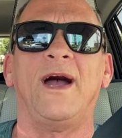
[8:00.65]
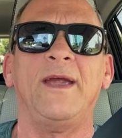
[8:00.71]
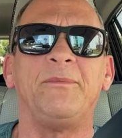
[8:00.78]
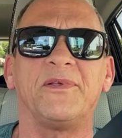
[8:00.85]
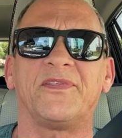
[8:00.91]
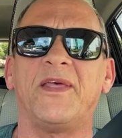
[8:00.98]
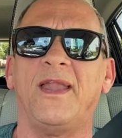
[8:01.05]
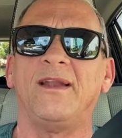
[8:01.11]

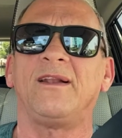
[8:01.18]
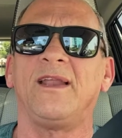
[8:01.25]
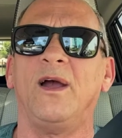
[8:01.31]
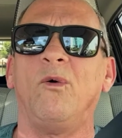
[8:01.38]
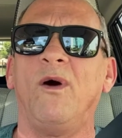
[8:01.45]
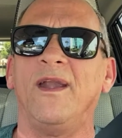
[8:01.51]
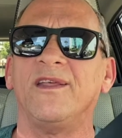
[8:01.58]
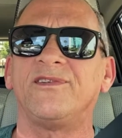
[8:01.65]
hypothetically I
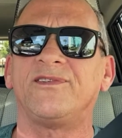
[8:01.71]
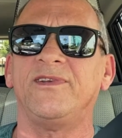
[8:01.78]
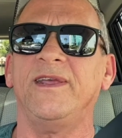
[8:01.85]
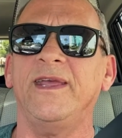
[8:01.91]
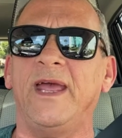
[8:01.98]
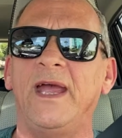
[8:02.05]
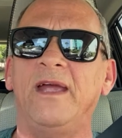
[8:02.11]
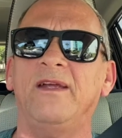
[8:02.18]
want to
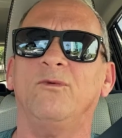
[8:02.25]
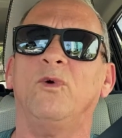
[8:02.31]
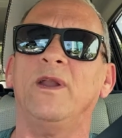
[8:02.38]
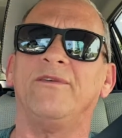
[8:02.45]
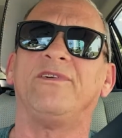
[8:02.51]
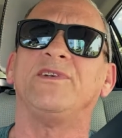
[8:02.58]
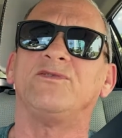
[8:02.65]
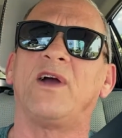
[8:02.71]
see, hey, what
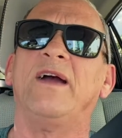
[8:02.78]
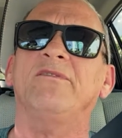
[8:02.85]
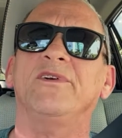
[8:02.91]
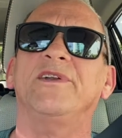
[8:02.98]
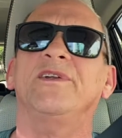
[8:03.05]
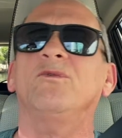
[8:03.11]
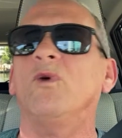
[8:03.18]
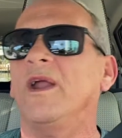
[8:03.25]
if a driver
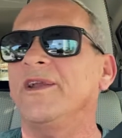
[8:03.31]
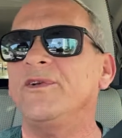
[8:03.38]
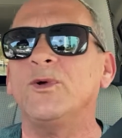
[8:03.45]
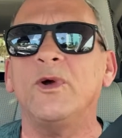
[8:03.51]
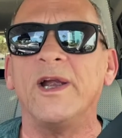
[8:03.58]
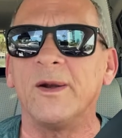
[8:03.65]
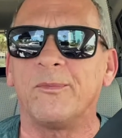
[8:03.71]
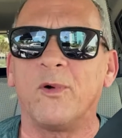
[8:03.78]
didn't want to do
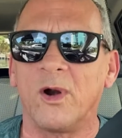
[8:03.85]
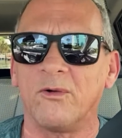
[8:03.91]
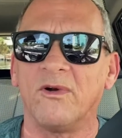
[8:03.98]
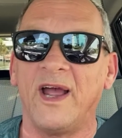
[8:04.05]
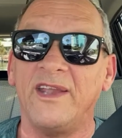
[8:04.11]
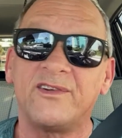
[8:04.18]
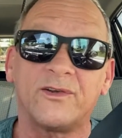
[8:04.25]
airport rides?